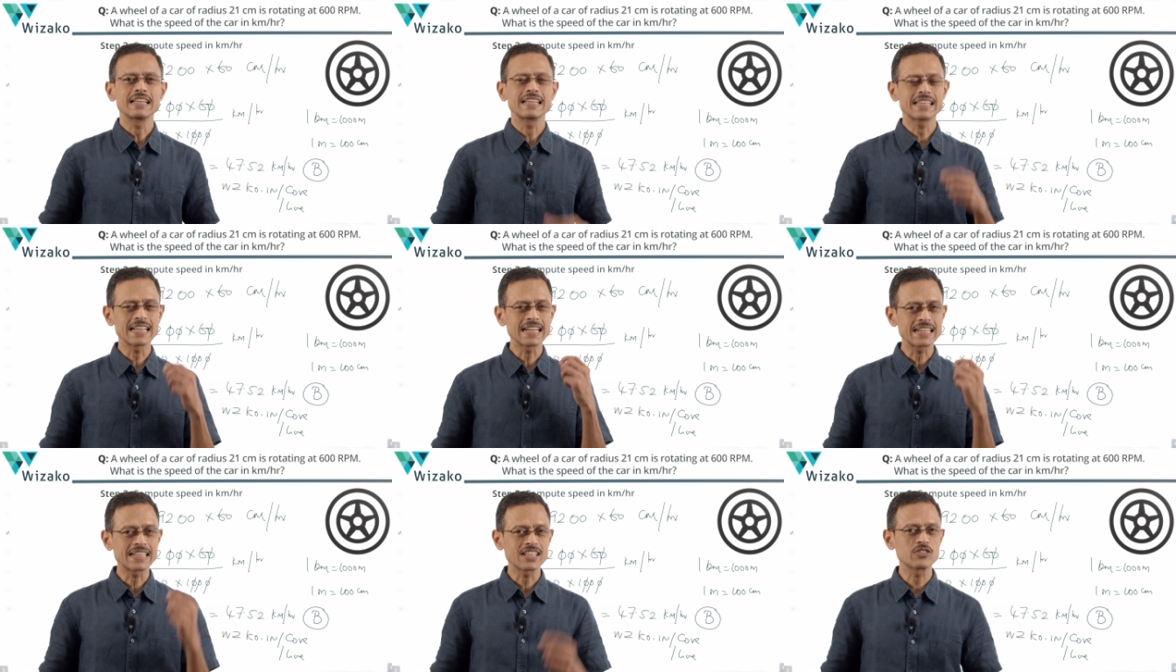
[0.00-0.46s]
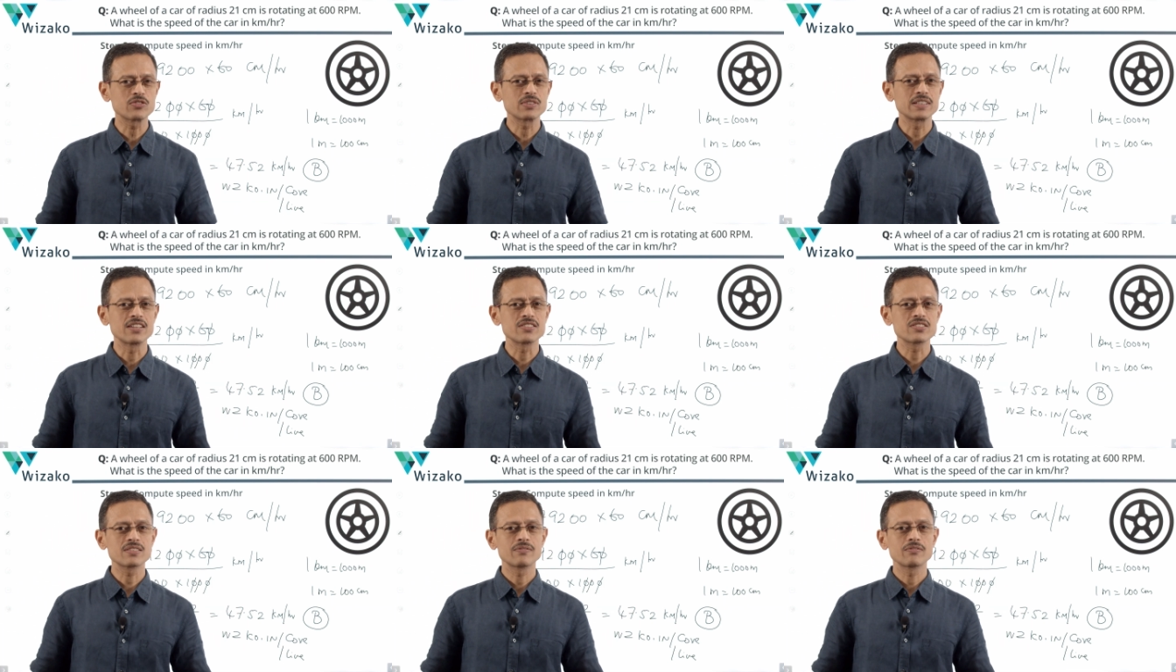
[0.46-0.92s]
Get in touch with
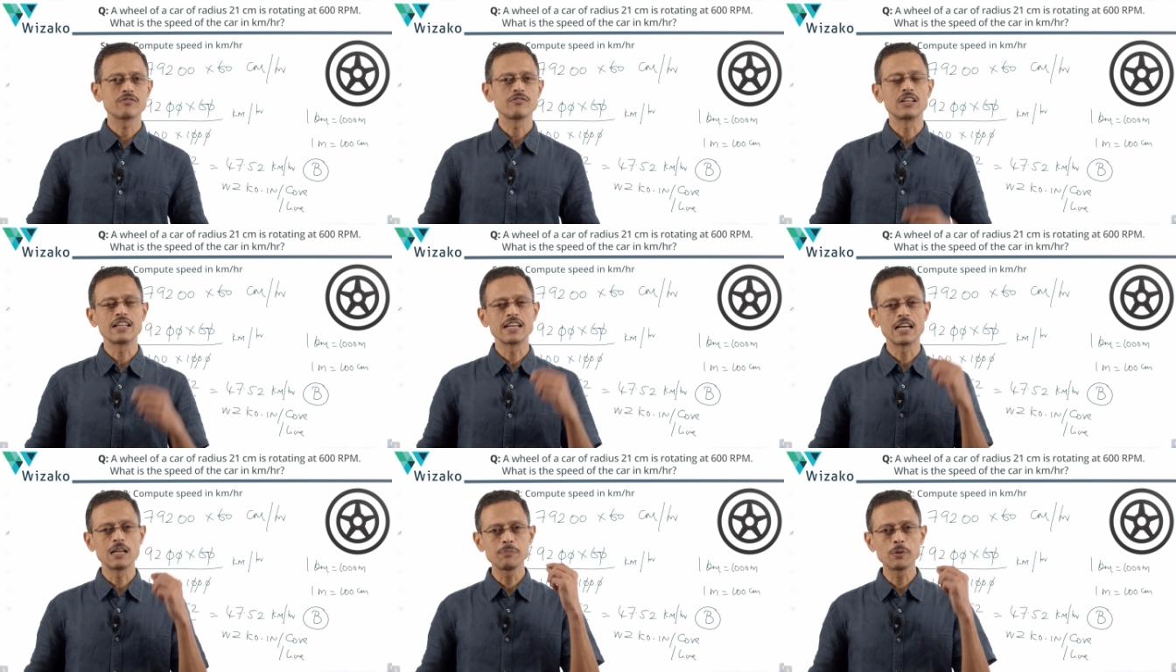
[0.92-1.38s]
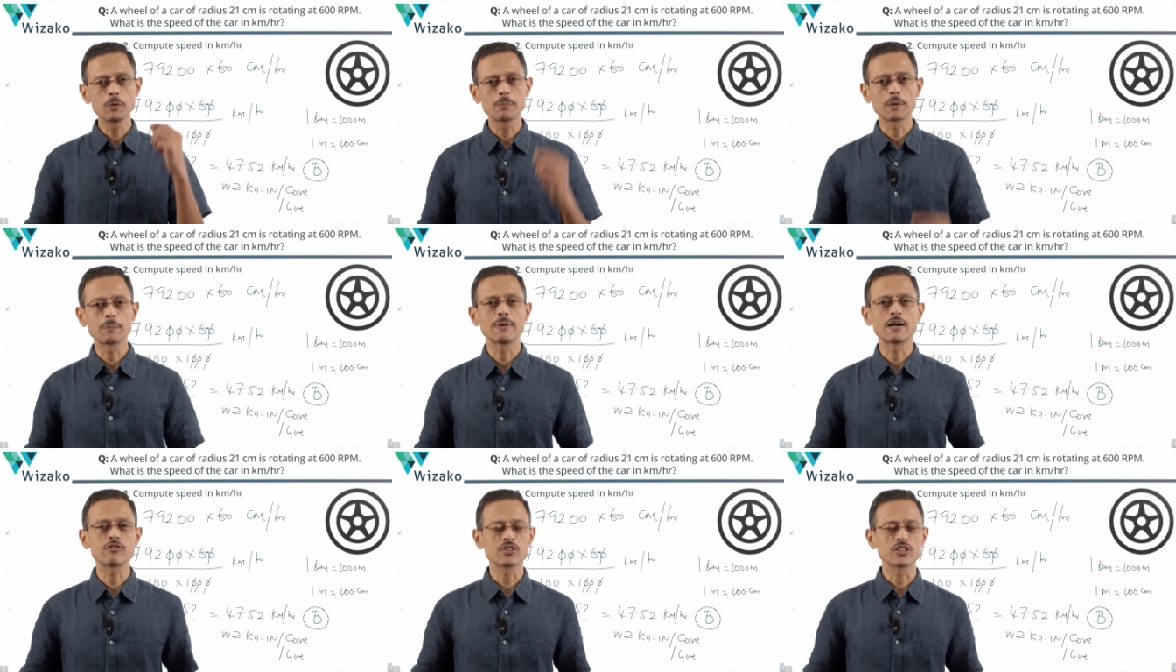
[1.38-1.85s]
us. We'll help you
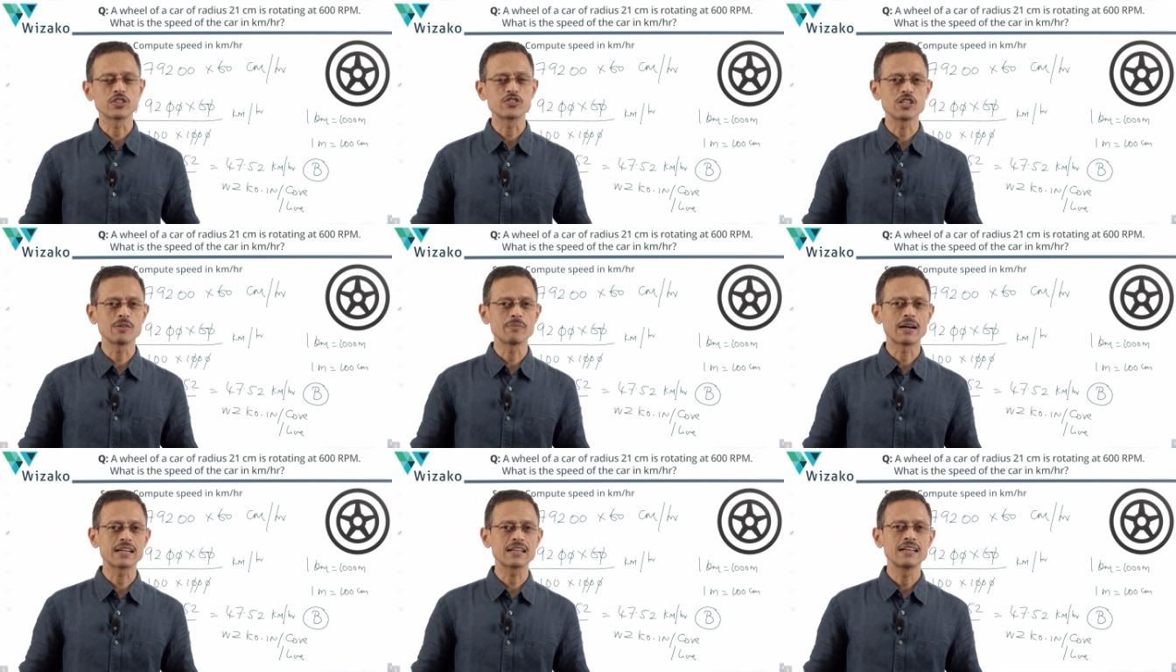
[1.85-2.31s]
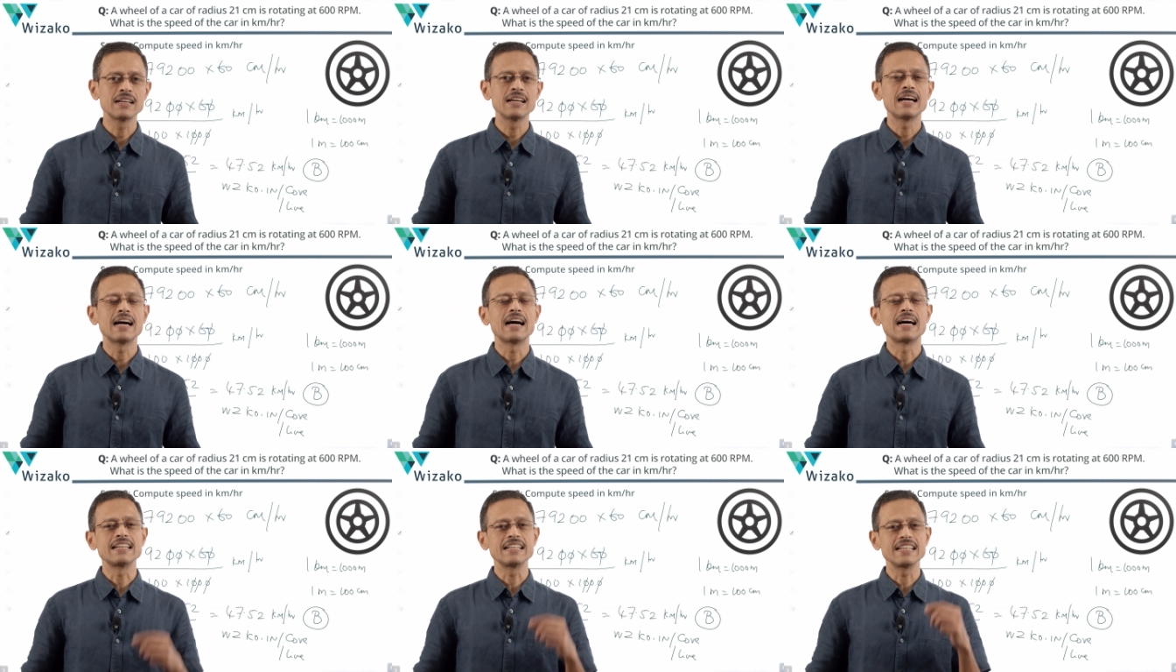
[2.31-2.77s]
prepare for the GMAT
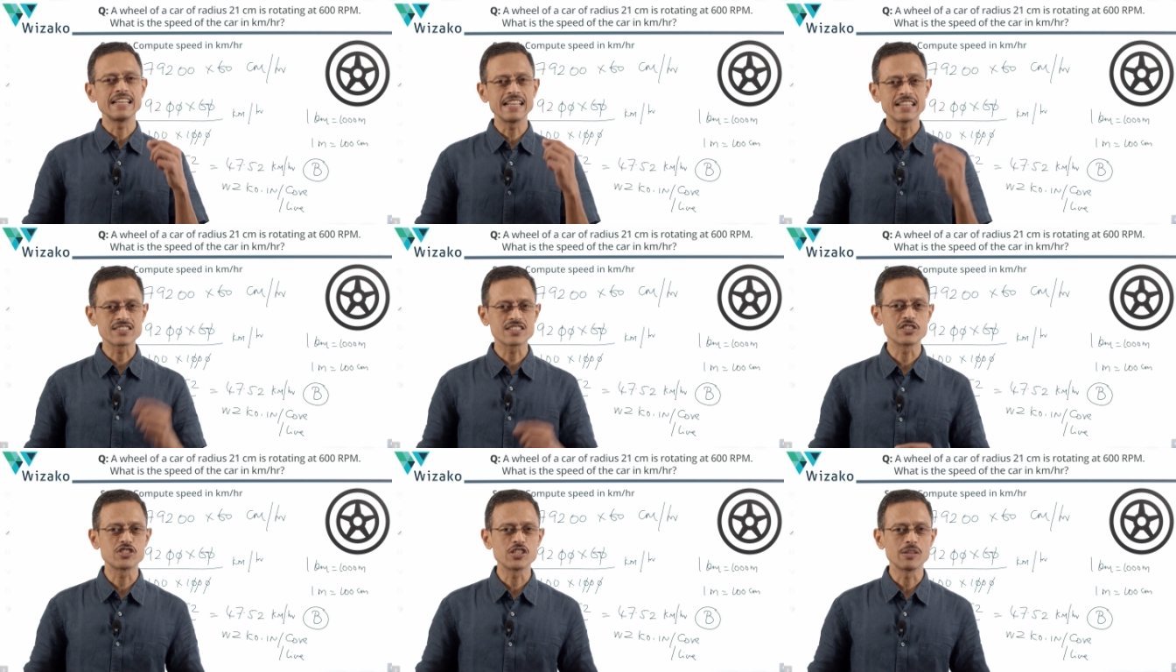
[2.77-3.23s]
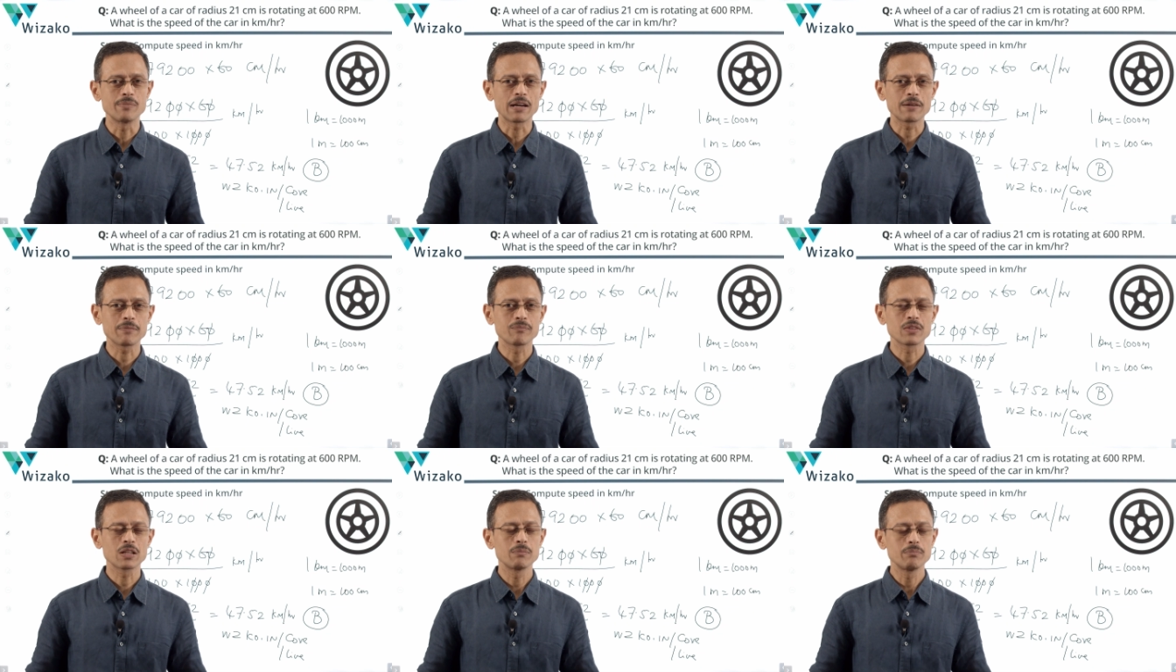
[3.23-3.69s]
and ace the
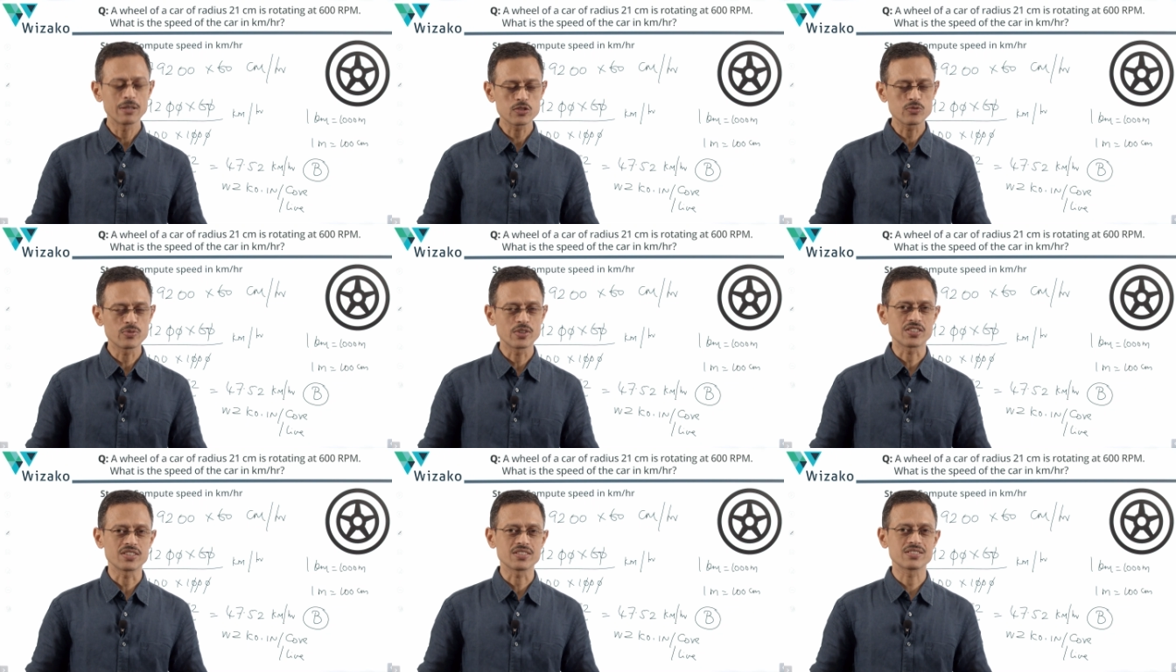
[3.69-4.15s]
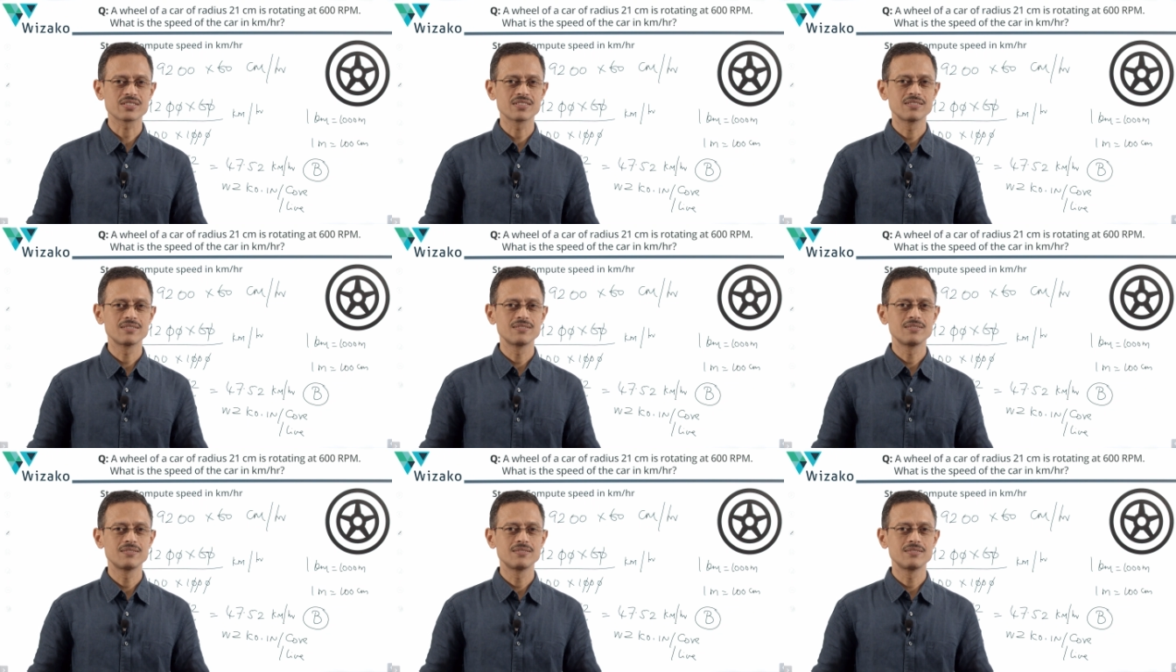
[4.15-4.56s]
GMAT. Best wishes.